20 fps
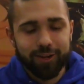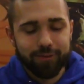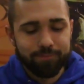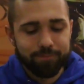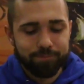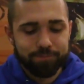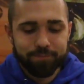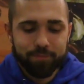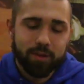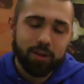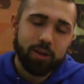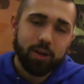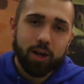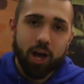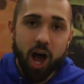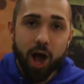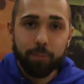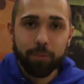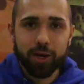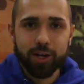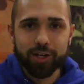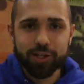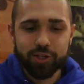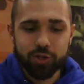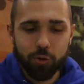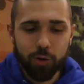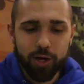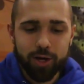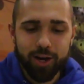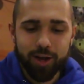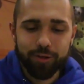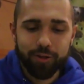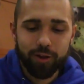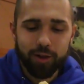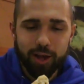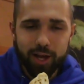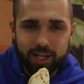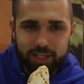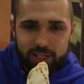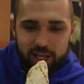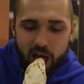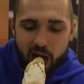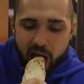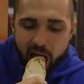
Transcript: I'm gonna enjoy it nonetheless.